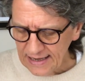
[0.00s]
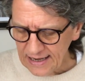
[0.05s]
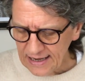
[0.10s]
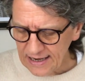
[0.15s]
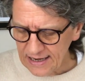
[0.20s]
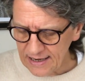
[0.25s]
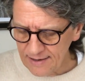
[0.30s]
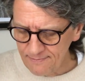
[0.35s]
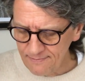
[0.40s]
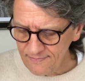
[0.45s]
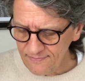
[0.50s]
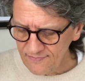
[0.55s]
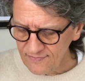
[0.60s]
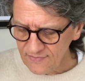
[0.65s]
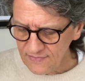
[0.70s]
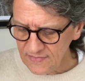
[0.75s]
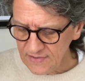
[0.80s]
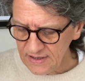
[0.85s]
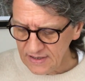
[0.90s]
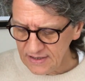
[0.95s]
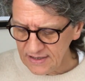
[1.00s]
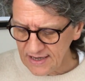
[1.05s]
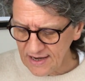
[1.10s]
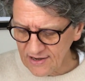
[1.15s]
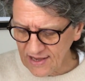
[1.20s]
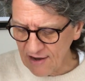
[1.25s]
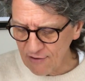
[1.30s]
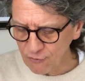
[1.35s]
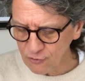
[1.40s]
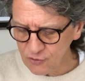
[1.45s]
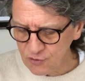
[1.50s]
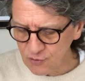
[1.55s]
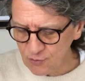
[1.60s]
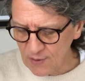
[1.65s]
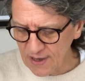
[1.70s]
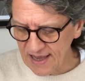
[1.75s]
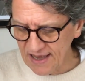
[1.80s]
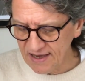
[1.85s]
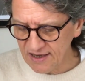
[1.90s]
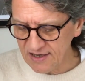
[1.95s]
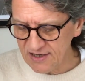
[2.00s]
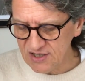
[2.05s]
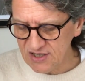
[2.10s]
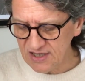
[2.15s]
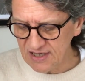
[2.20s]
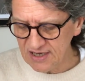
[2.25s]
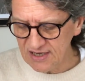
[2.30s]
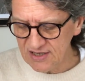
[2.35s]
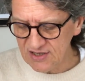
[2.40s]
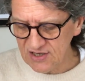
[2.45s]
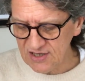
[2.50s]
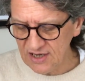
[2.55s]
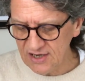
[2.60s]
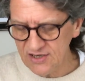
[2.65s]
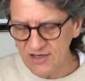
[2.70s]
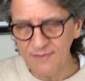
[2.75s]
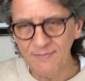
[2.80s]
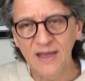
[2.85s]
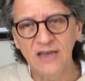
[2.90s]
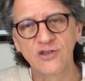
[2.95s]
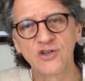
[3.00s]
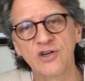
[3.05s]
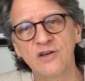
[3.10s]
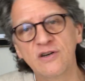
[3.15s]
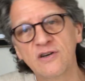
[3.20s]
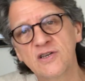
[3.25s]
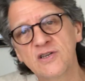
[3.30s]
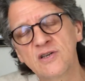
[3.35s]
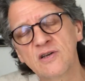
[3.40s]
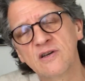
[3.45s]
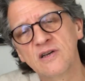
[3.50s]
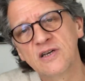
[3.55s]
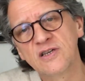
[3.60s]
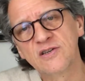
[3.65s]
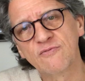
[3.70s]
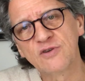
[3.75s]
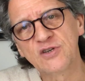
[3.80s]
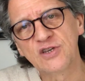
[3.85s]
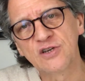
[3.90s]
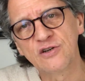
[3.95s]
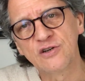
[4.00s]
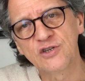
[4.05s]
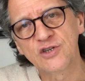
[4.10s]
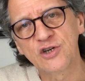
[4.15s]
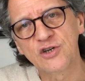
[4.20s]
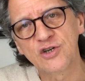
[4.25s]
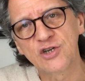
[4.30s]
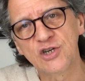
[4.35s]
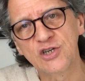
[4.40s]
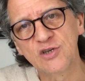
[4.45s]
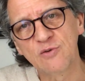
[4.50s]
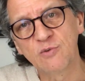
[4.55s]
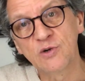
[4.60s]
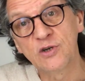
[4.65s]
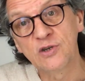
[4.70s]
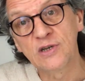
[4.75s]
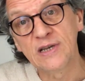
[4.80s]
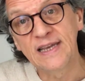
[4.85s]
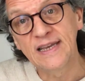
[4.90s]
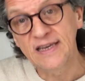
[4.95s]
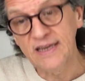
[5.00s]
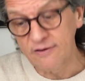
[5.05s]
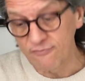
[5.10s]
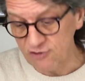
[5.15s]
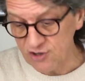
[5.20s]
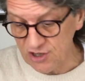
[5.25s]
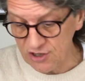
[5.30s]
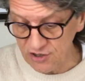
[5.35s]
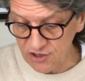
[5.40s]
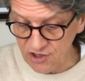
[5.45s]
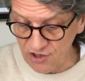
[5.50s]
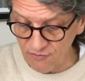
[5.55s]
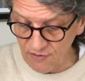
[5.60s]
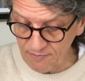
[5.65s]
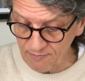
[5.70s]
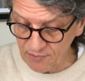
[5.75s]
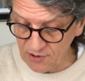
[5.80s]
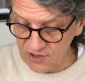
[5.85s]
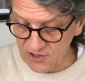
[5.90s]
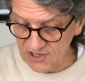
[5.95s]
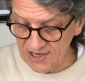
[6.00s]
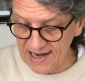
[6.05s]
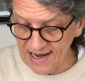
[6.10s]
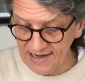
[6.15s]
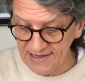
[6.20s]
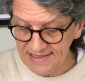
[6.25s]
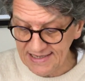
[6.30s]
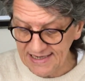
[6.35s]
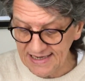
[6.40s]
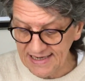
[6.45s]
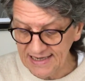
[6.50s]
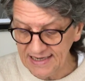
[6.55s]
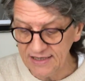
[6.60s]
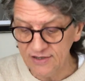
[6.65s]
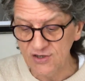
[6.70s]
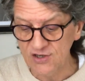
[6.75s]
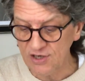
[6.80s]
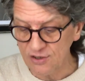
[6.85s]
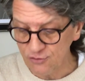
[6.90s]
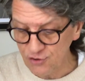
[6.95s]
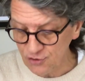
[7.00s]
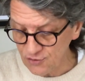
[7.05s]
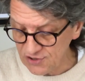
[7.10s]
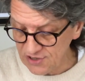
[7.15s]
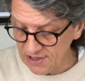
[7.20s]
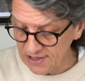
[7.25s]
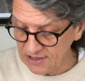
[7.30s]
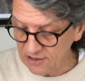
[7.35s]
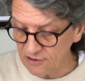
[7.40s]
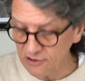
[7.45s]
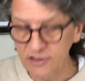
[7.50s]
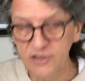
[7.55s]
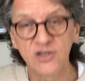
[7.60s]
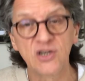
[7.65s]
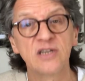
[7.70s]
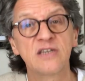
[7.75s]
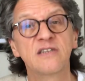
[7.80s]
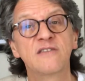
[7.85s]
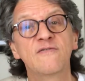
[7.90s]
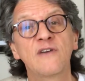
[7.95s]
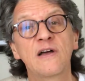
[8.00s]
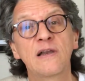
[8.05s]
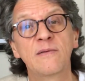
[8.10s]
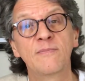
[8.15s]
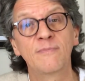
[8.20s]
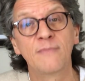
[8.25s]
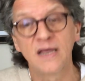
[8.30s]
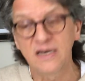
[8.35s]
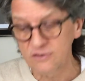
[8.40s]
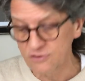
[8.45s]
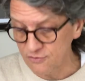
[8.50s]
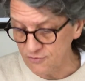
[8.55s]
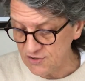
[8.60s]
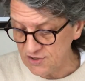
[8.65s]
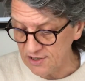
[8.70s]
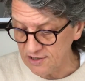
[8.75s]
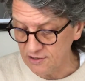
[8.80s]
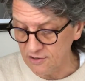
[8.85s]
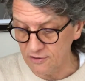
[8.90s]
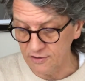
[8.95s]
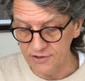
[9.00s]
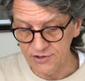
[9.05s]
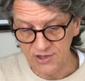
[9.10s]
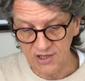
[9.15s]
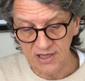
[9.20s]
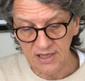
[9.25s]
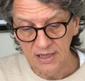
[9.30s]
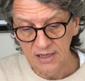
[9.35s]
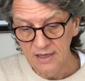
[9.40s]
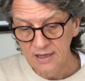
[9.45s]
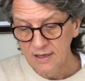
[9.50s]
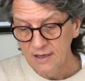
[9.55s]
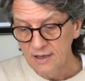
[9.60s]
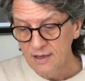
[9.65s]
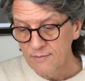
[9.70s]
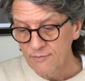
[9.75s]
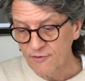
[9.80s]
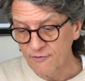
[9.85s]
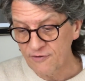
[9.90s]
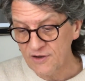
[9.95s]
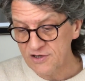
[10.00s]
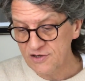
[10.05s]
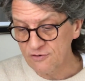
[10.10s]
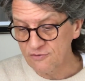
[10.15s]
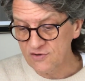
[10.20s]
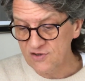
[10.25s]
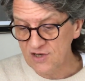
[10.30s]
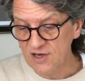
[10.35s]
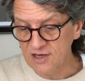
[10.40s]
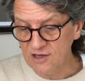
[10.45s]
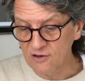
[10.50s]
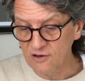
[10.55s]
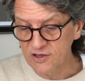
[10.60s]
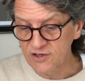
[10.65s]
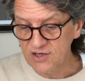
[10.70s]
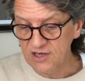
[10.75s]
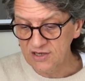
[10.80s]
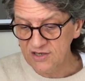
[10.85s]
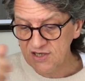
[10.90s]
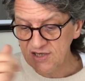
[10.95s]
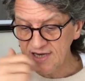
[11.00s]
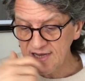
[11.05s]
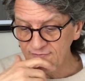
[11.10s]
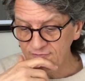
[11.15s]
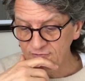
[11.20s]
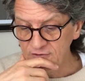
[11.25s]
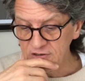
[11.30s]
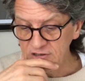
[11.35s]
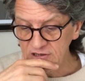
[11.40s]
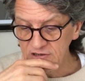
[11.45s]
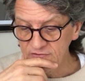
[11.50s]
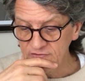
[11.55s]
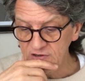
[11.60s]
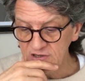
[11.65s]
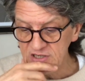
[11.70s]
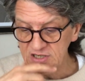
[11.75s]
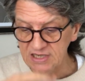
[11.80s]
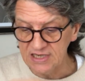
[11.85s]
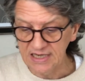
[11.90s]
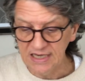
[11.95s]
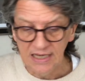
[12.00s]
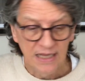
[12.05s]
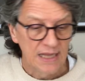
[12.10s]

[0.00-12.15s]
Now, Carol Dweck is, as I mentioned, is a researcher. She's a world-leading researcher in personality, in social psychology, and developmental psychology, professor of psychology at Stanford University.